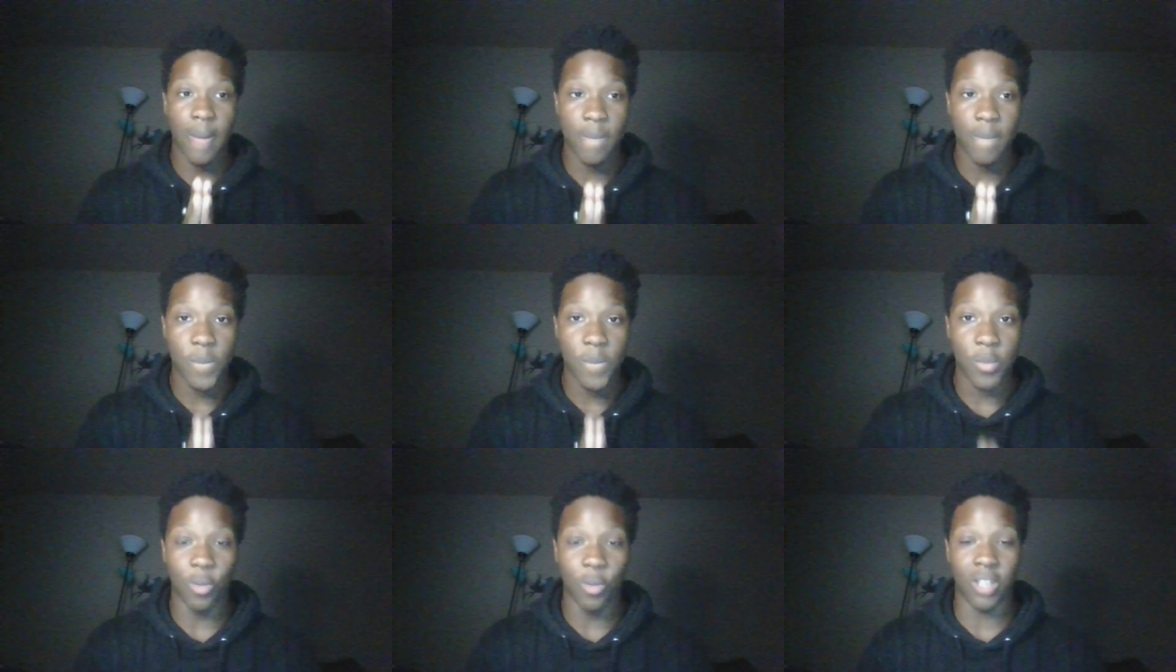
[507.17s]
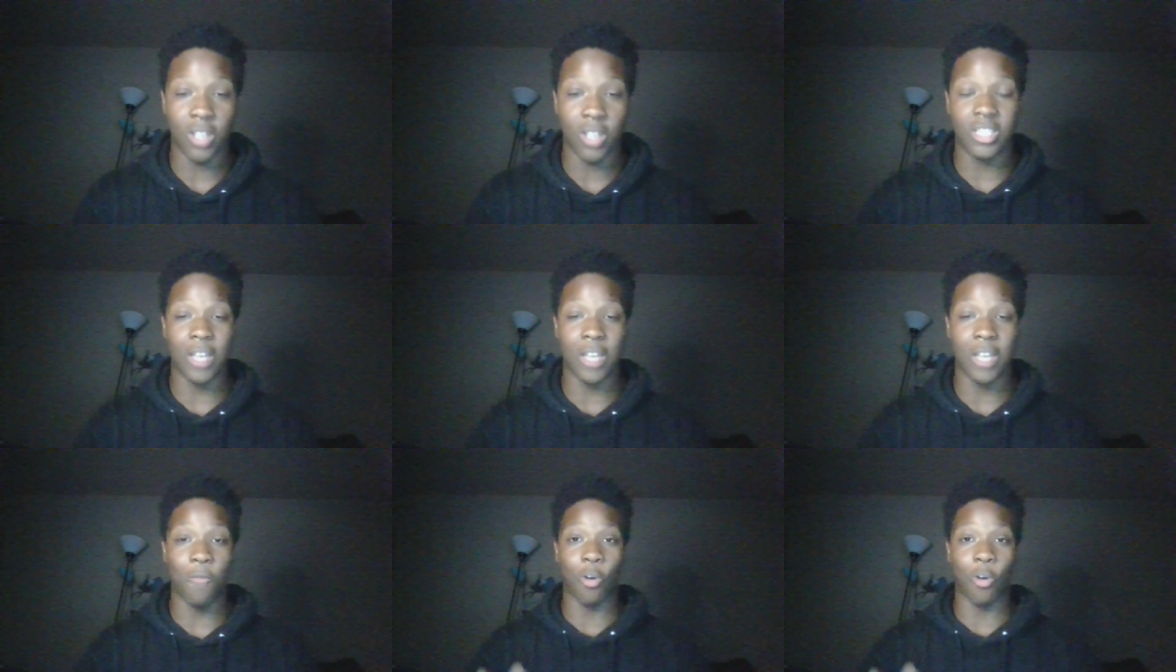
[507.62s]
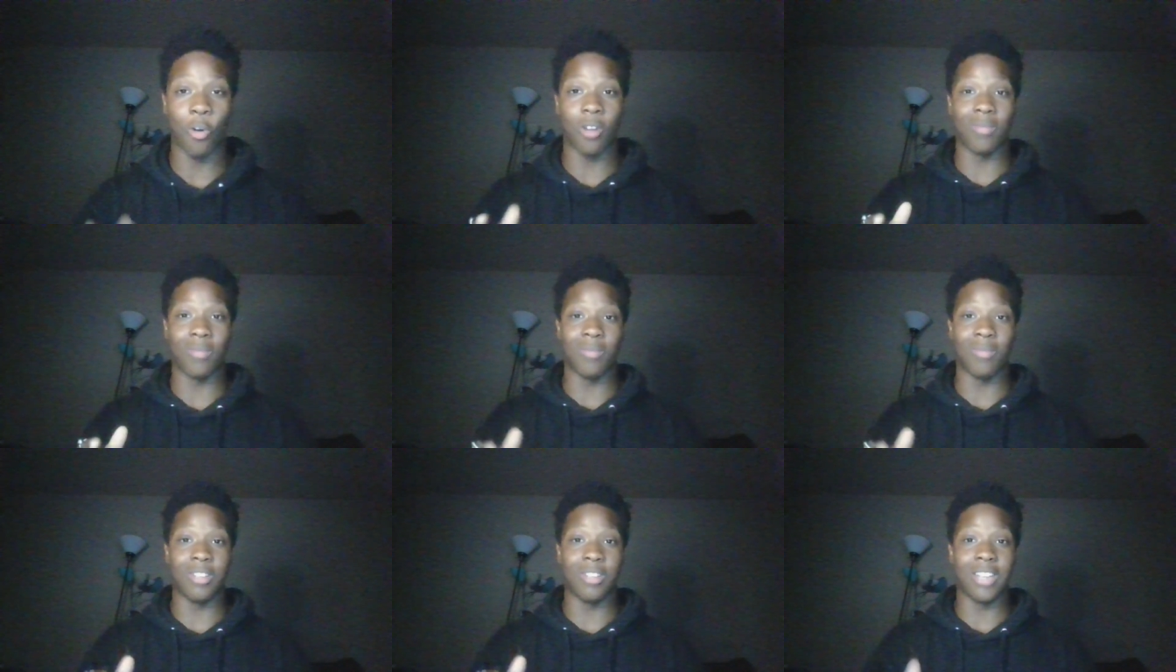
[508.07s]
Which, except
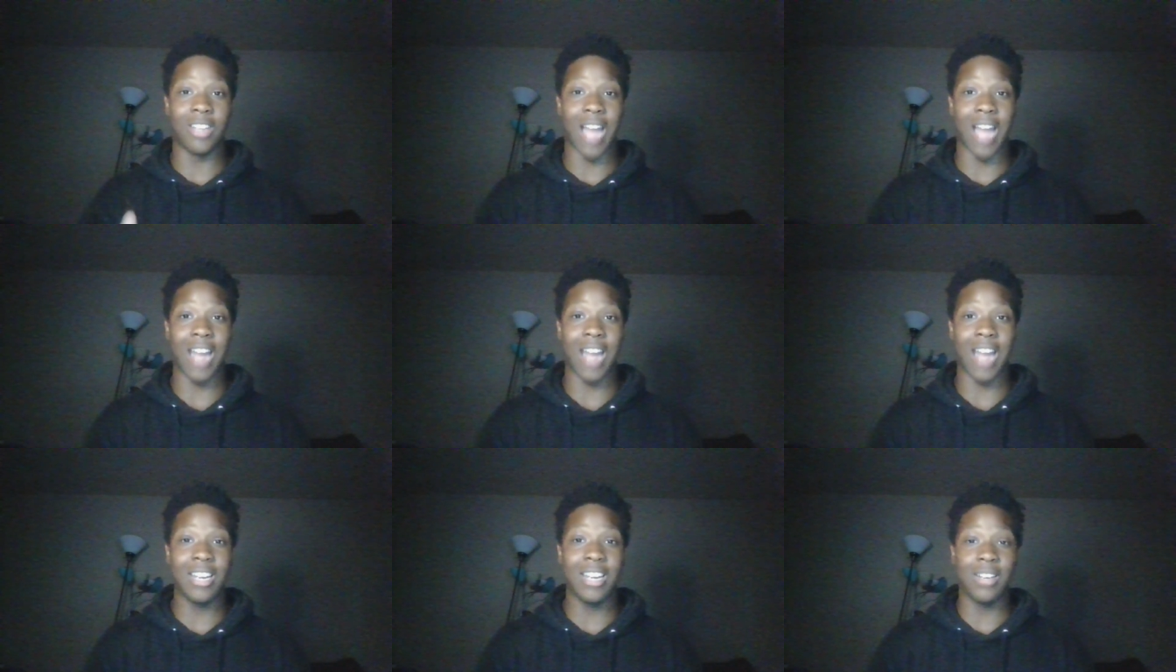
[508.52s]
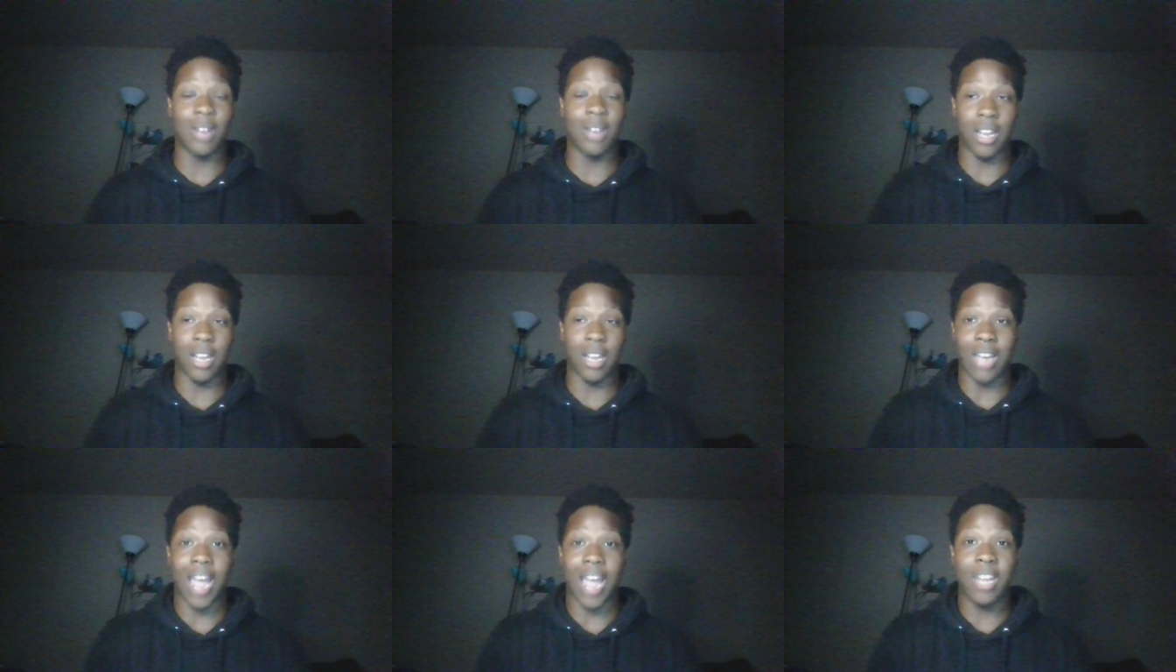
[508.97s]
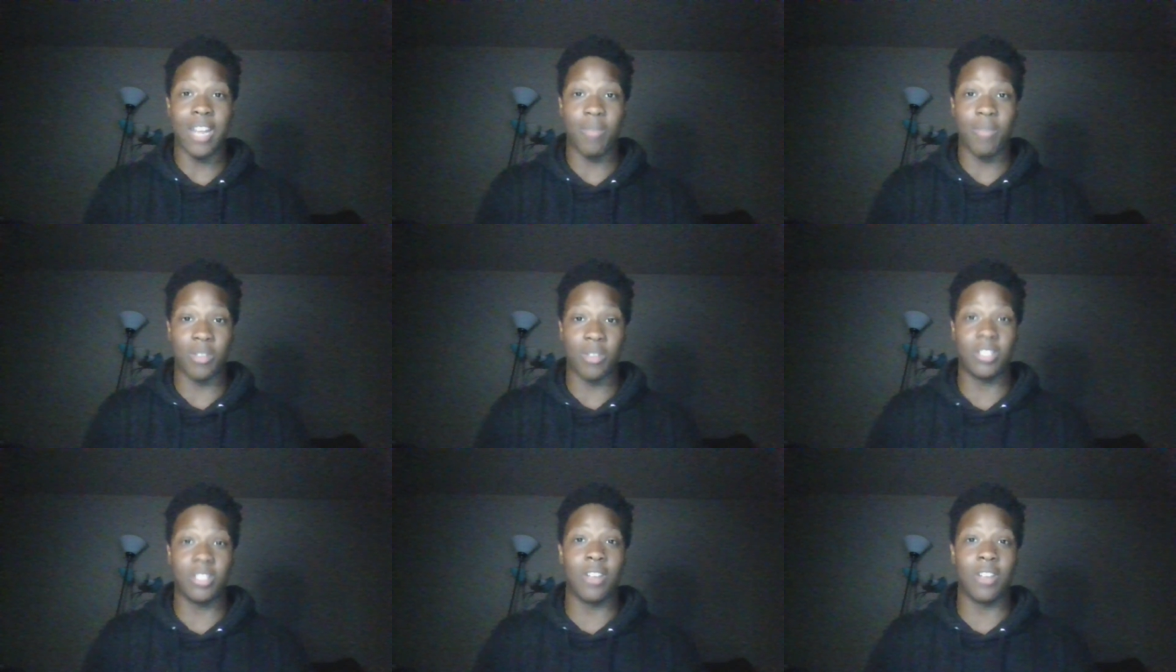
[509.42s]
for nine, the
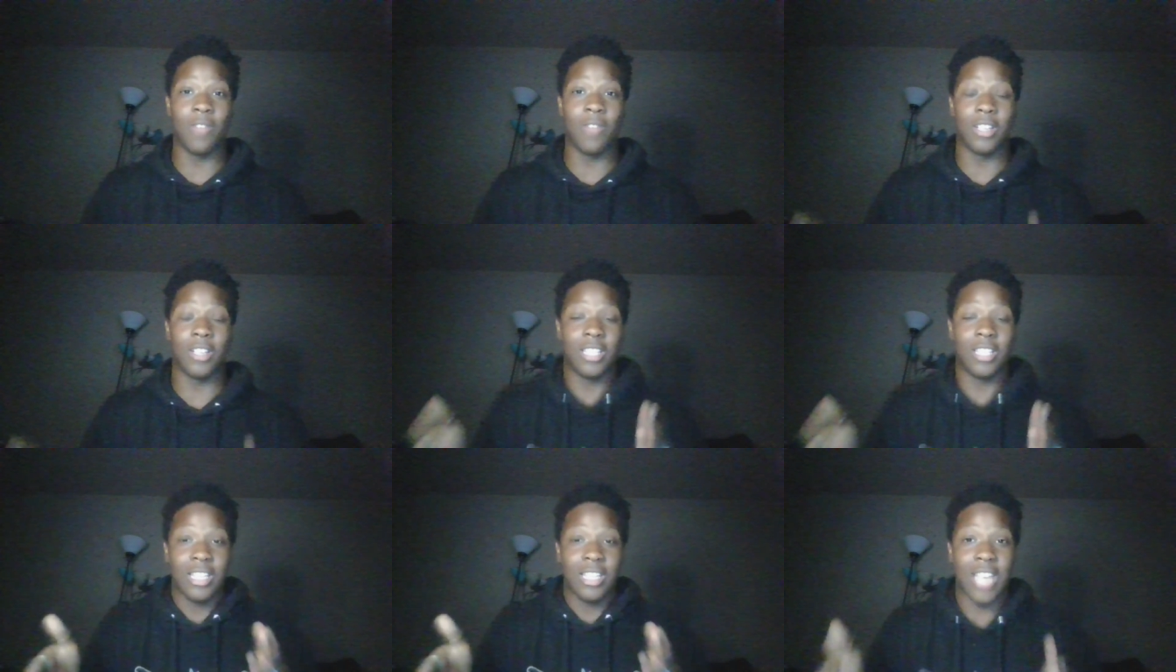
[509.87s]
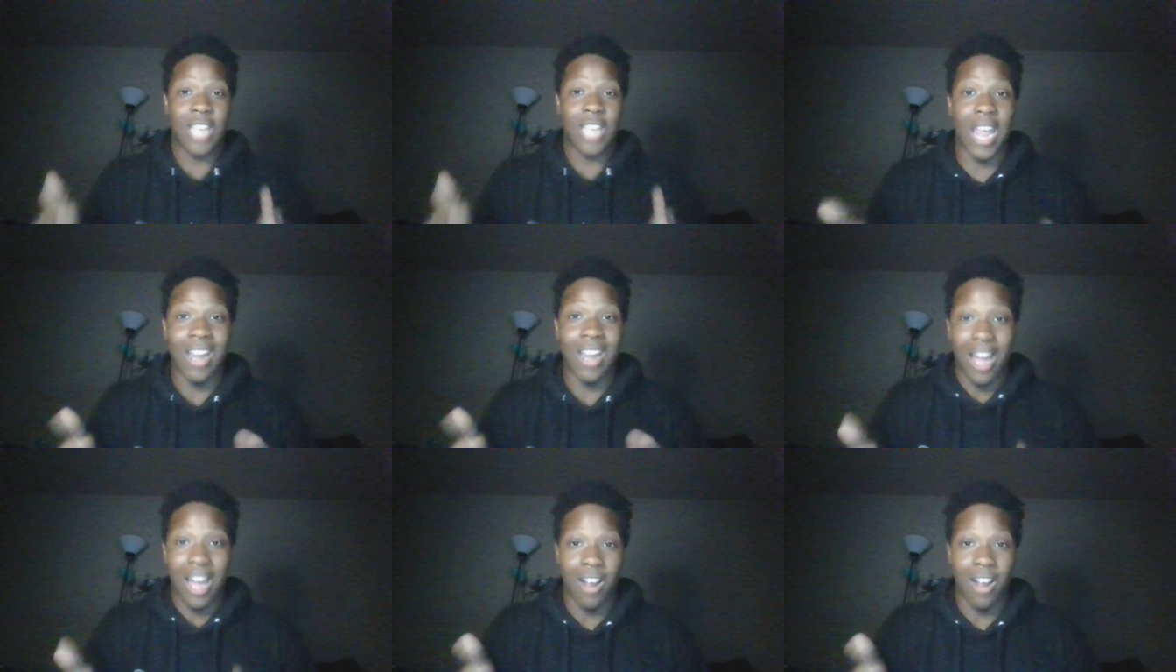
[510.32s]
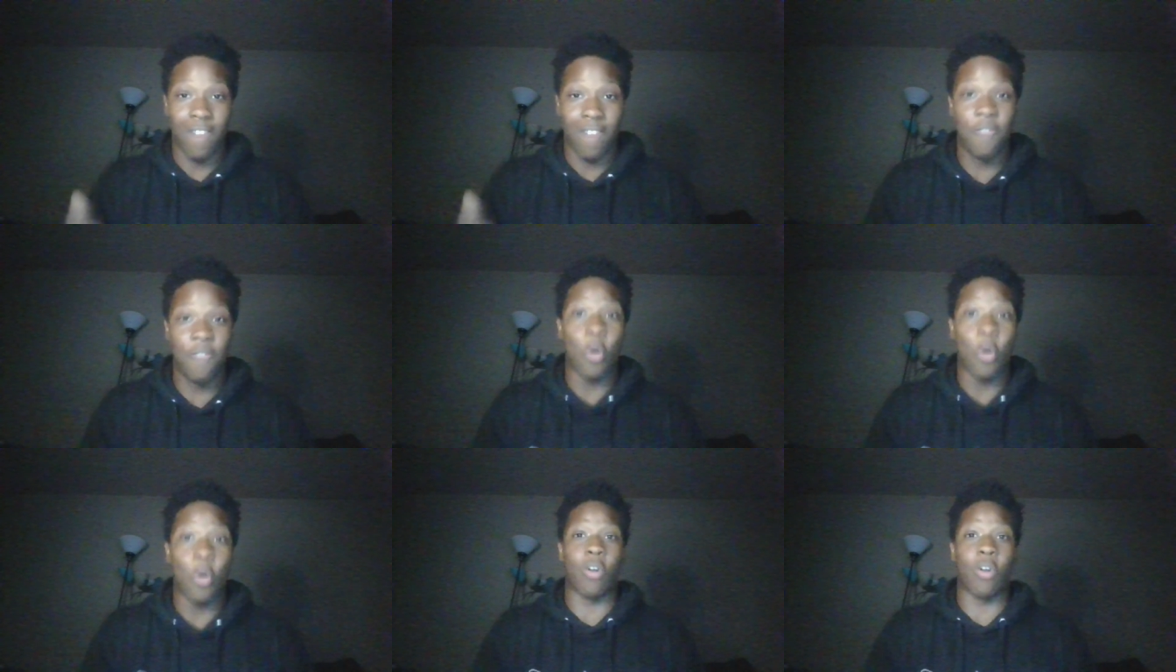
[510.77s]
90% of us cannot
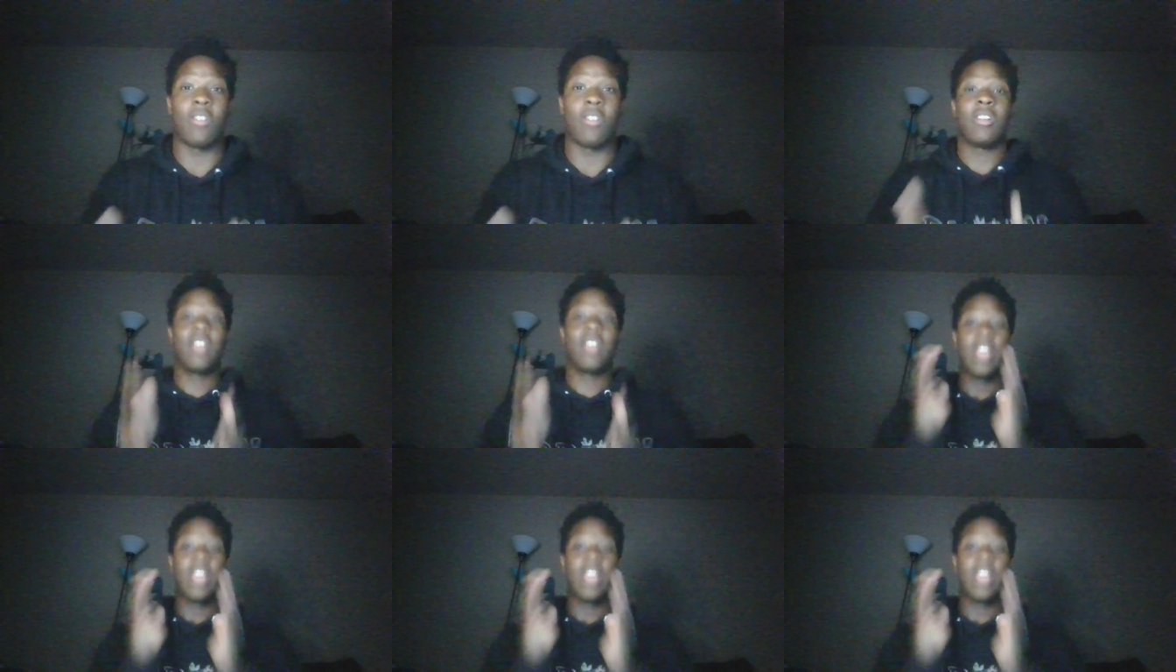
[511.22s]
afford.